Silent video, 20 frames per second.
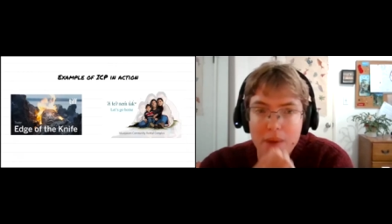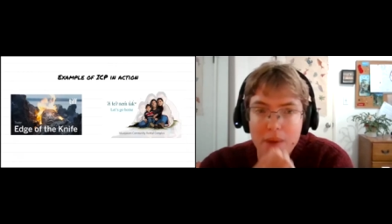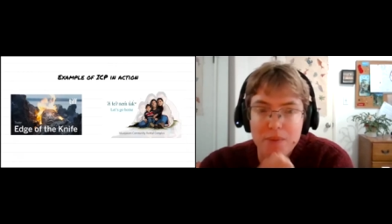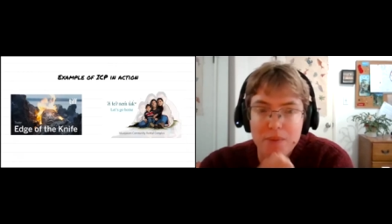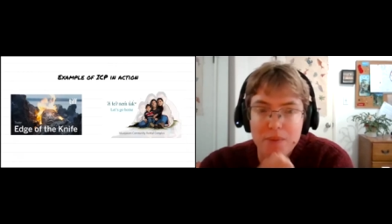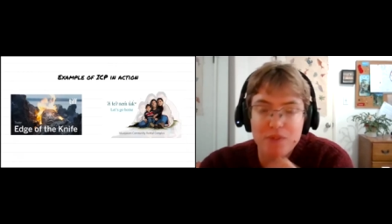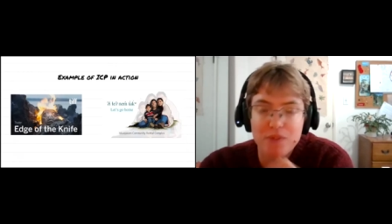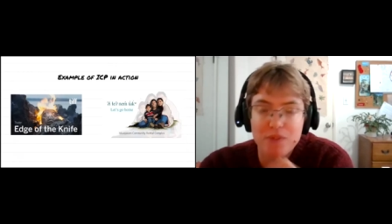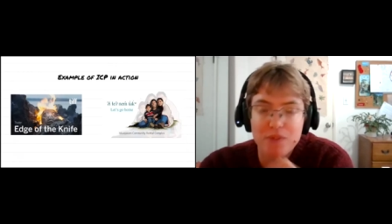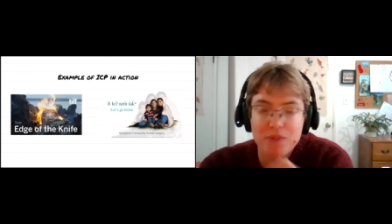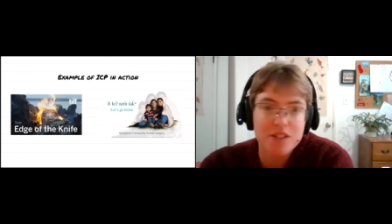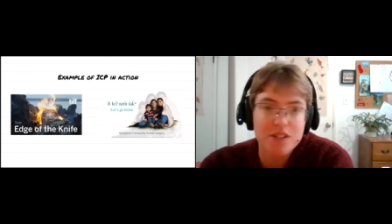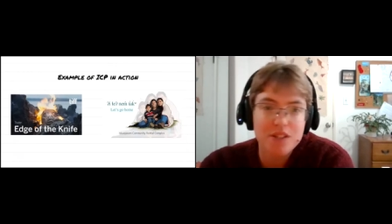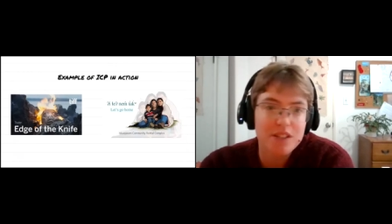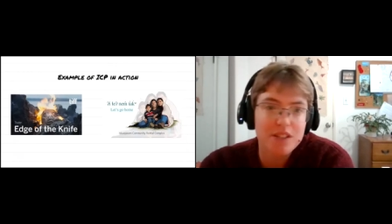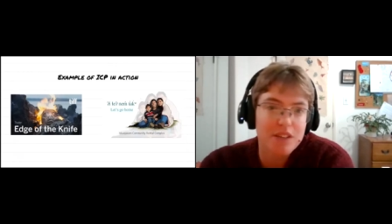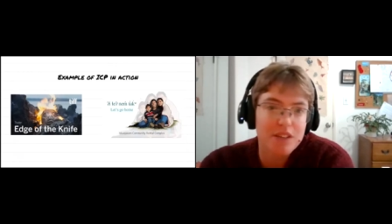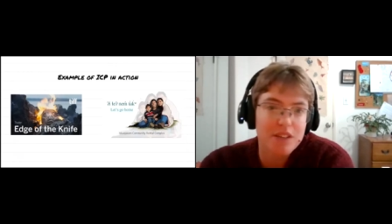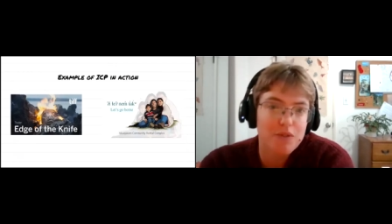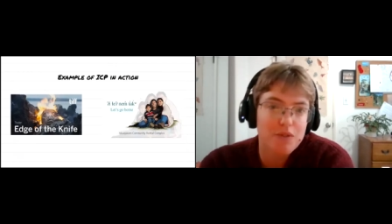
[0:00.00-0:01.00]
The first
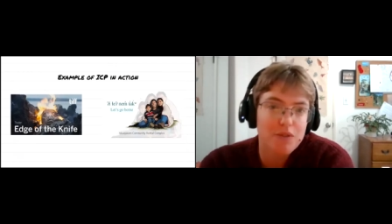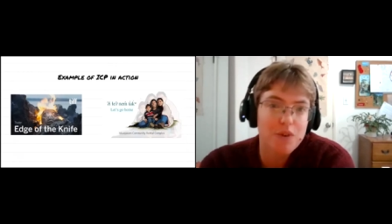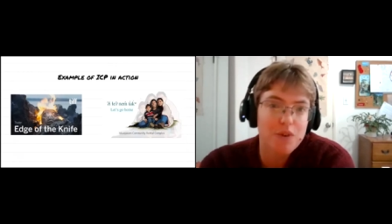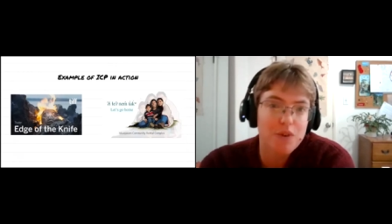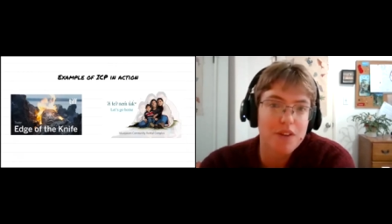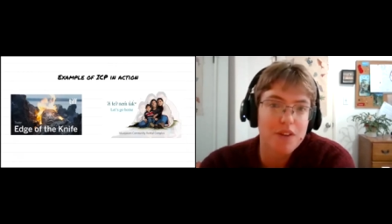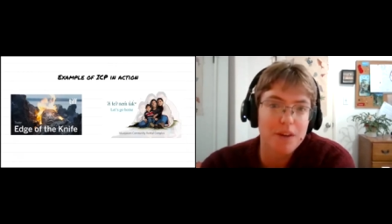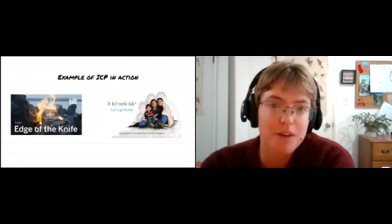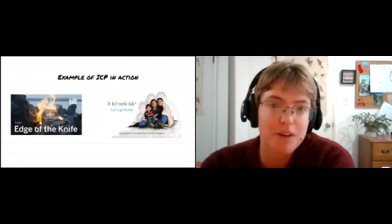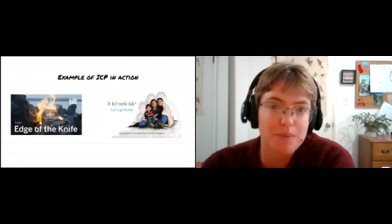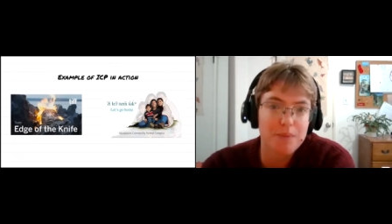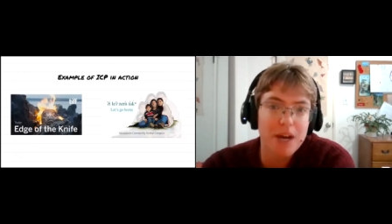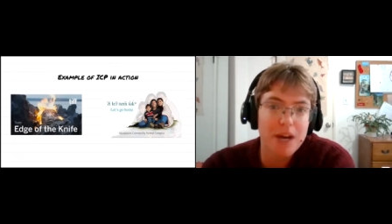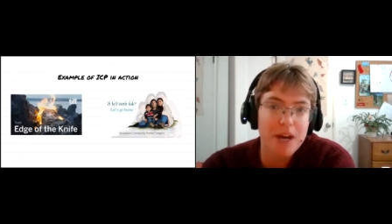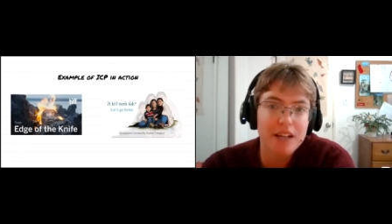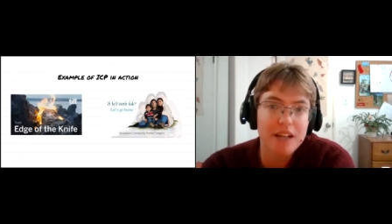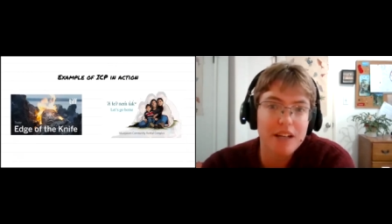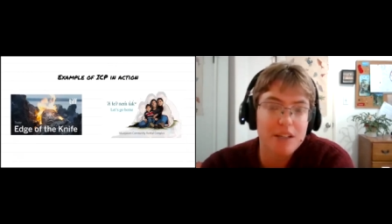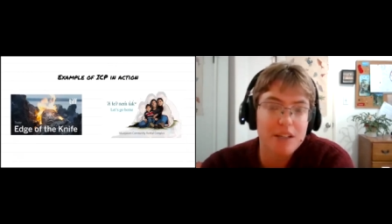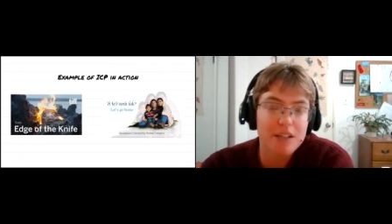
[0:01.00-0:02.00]
is that for the
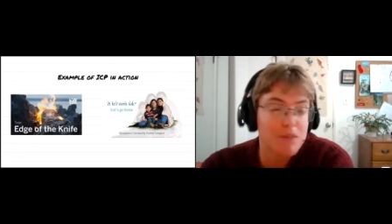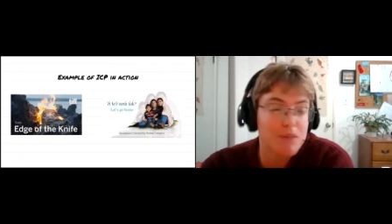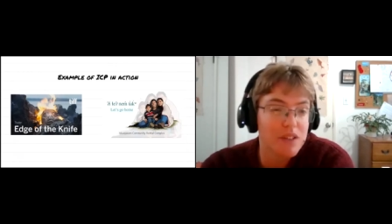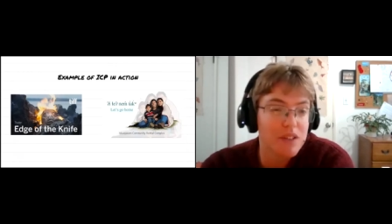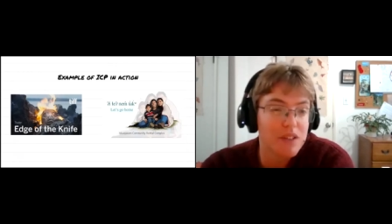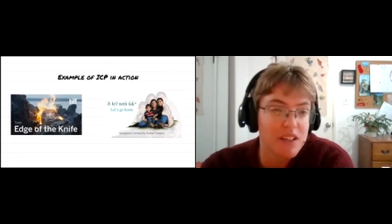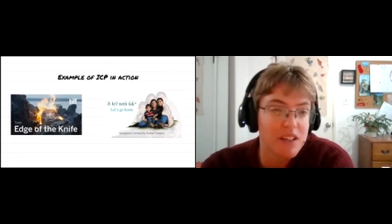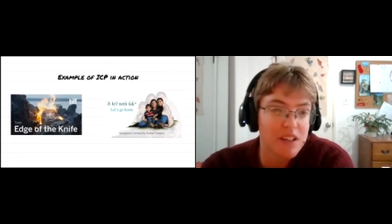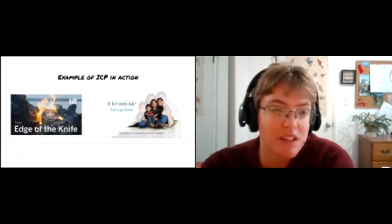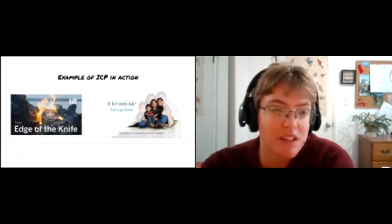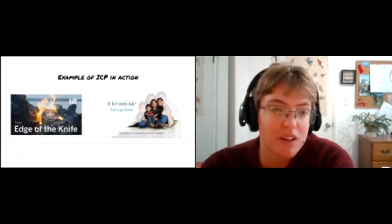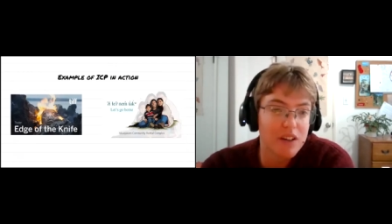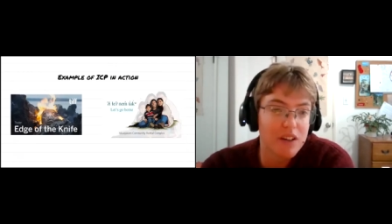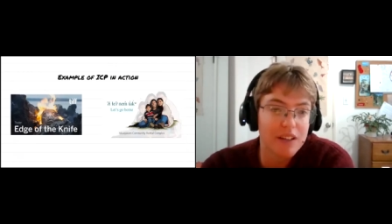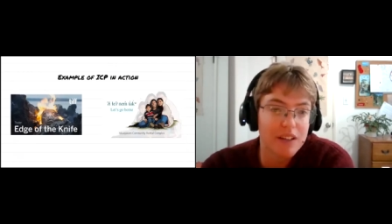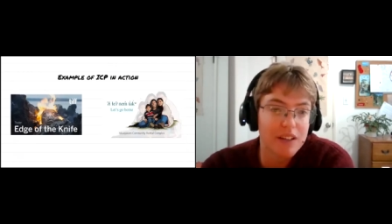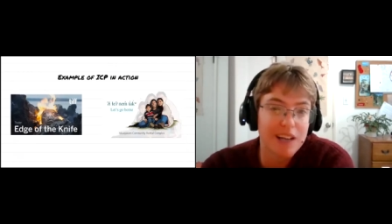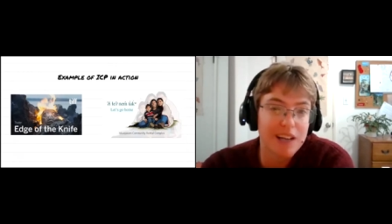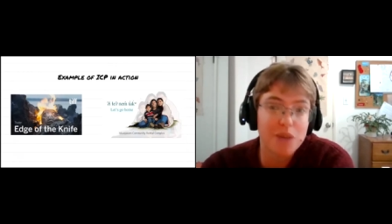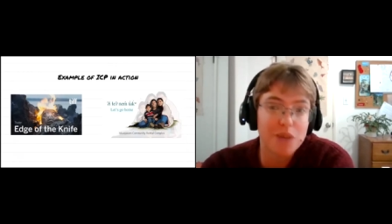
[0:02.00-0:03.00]
Haida community
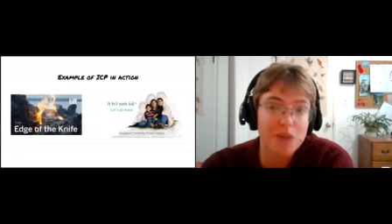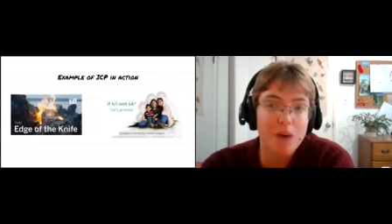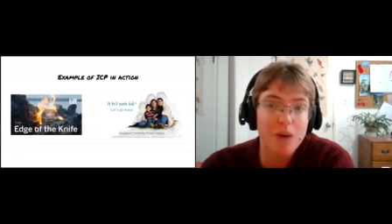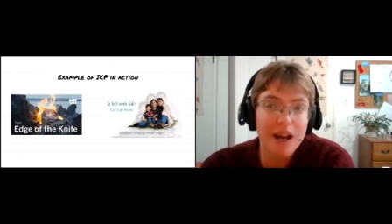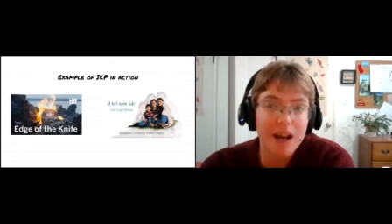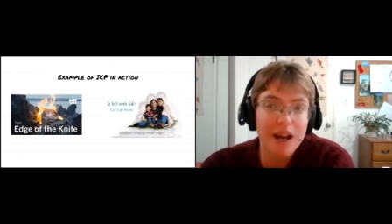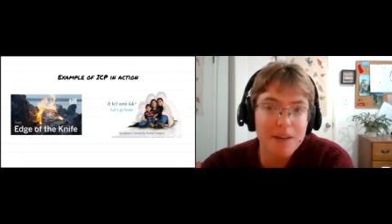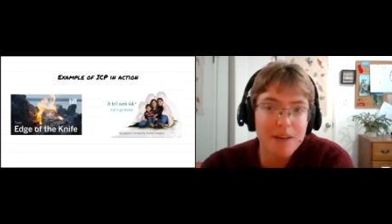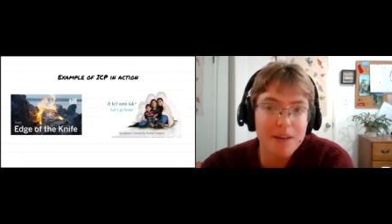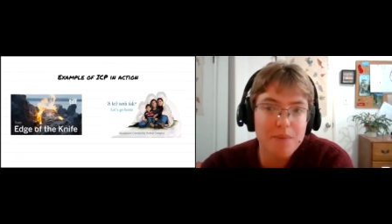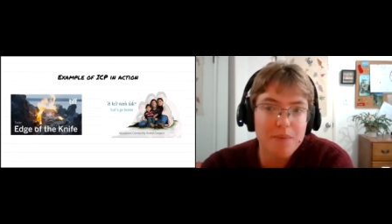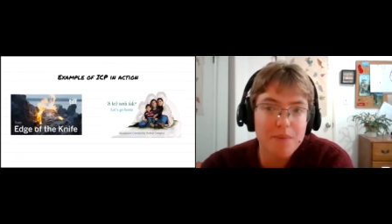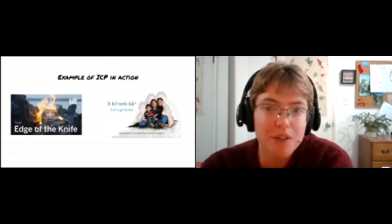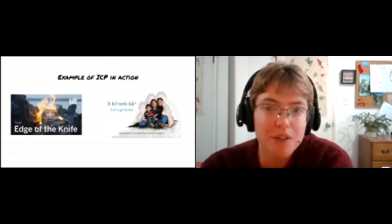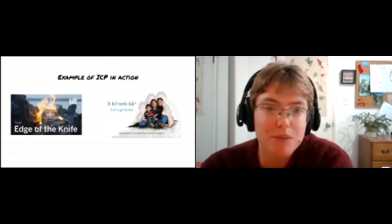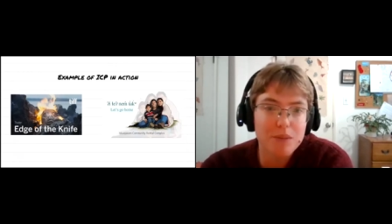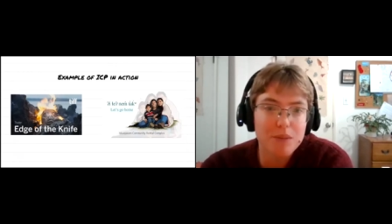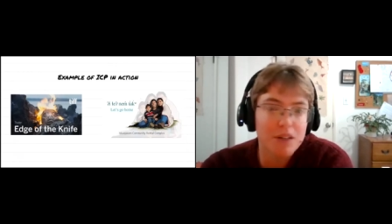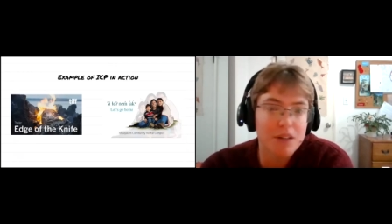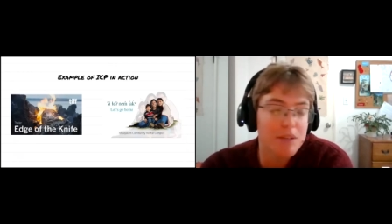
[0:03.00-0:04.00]
on Haida Gwaii, the
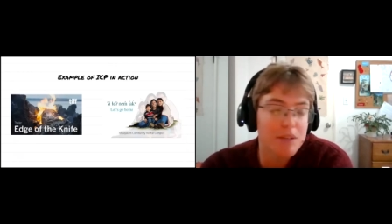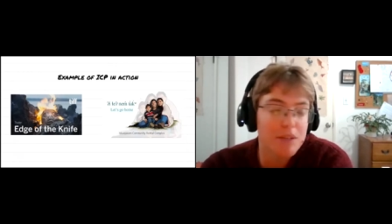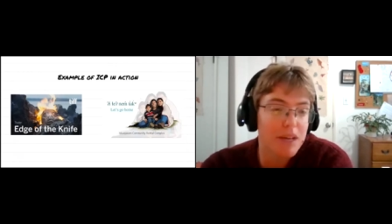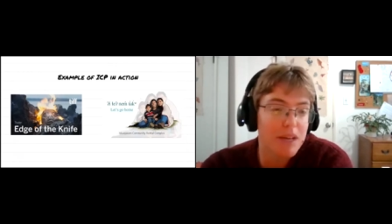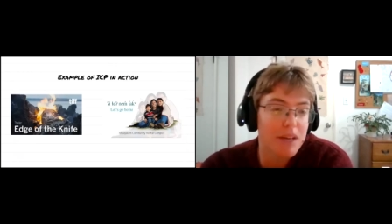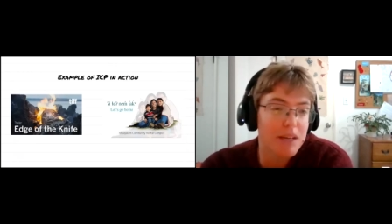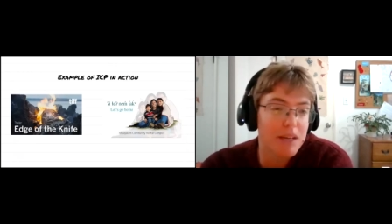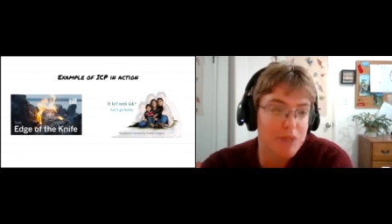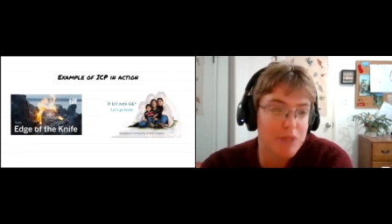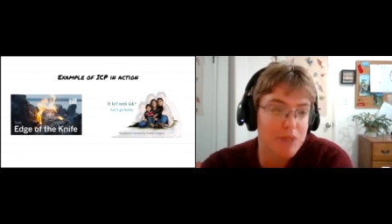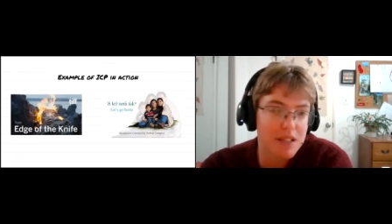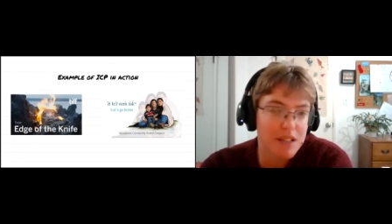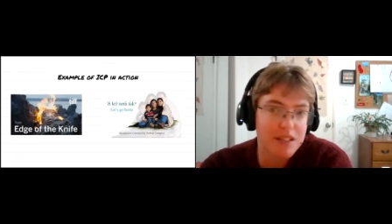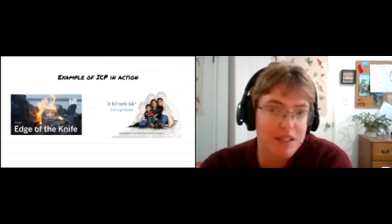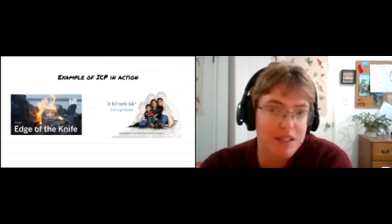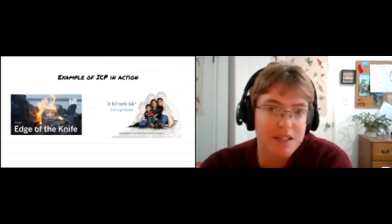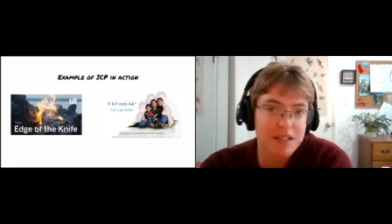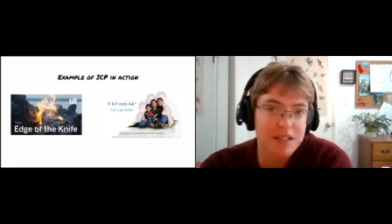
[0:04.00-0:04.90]
community planning process